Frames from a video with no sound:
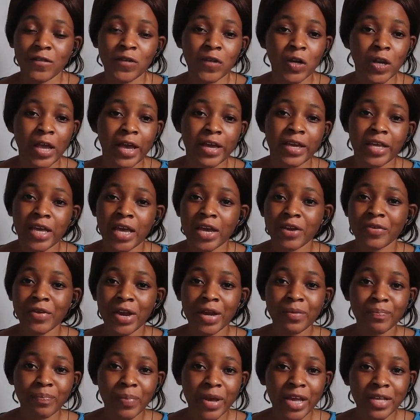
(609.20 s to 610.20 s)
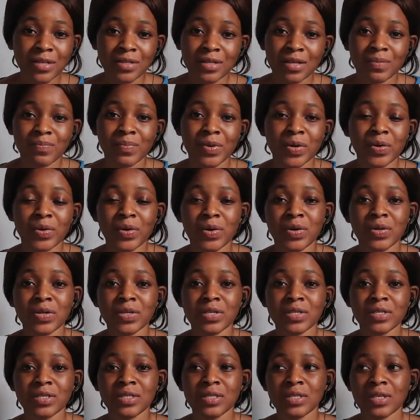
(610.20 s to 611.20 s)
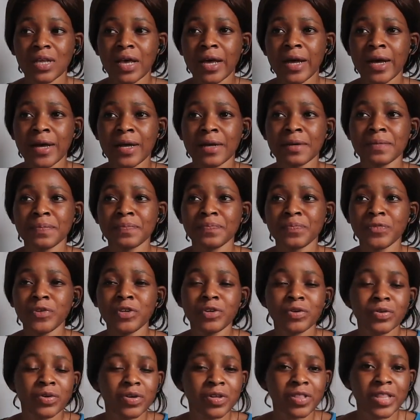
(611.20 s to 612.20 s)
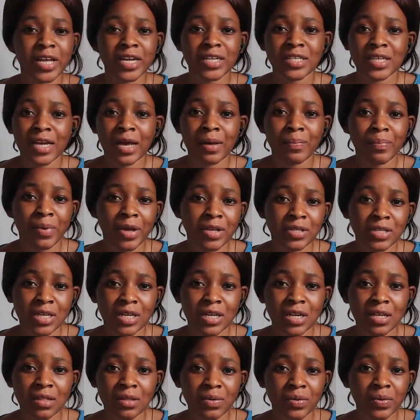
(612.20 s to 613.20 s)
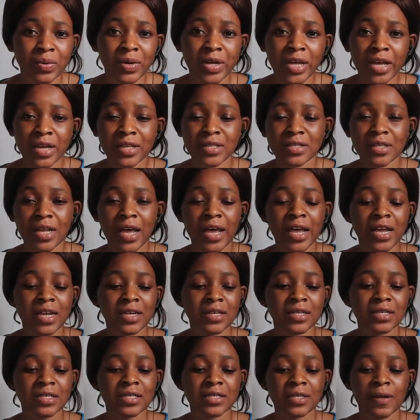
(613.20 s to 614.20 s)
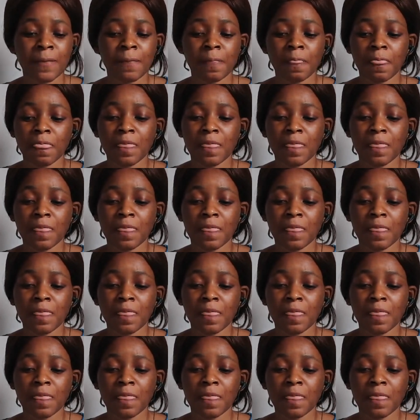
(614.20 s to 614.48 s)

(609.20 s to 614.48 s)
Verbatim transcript: I feel like you're a great person, because um, you know that you're a person in the works and